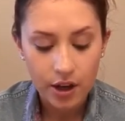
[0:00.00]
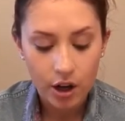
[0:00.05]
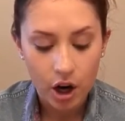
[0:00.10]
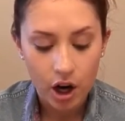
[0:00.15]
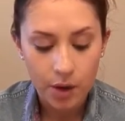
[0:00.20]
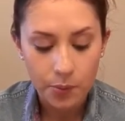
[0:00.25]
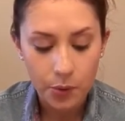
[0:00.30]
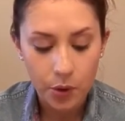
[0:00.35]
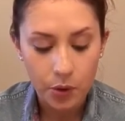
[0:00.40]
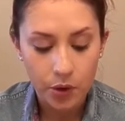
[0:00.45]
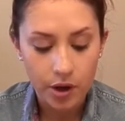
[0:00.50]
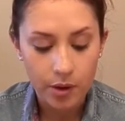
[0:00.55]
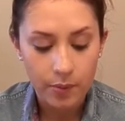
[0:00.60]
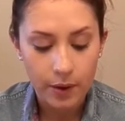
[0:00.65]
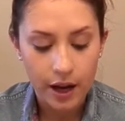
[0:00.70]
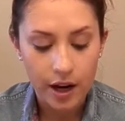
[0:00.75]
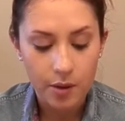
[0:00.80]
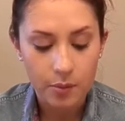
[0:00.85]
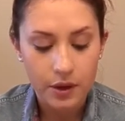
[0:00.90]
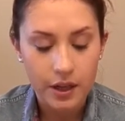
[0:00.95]
heartbroken
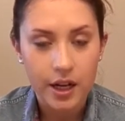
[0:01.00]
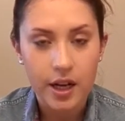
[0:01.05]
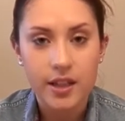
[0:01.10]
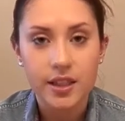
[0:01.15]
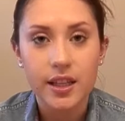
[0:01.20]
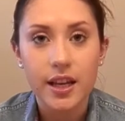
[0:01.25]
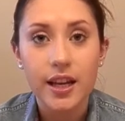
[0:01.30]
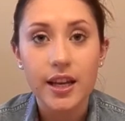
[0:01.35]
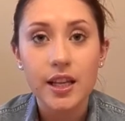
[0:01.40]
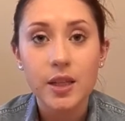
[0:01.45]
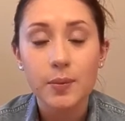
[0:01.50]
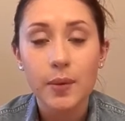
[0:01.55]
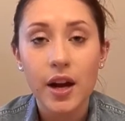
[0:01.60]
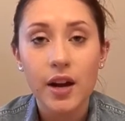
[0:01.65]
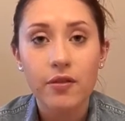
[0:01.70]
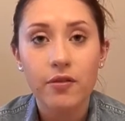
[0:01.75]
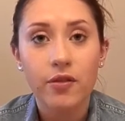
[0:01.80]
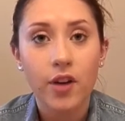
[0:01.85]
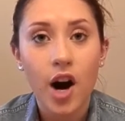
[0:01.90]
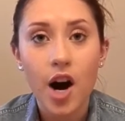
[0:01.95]
about it because it is
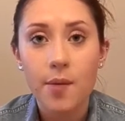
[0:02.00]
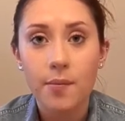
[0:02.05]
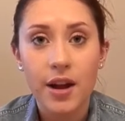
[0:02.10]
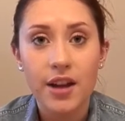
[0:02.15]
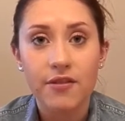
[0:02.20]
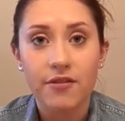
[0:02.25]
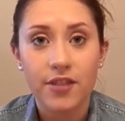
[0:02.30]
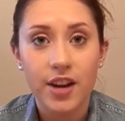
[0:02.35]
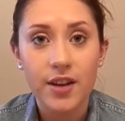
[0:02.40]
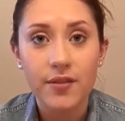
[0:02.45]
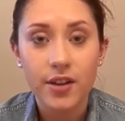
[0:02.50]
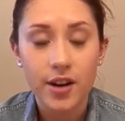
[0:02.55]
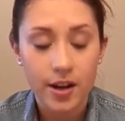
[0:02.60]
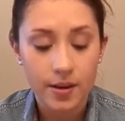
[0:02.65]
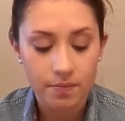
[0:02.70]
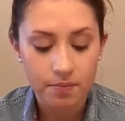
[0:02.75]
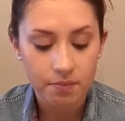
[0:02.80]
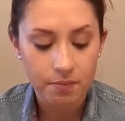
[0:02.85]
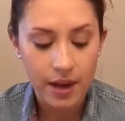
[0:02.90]
by far my favorite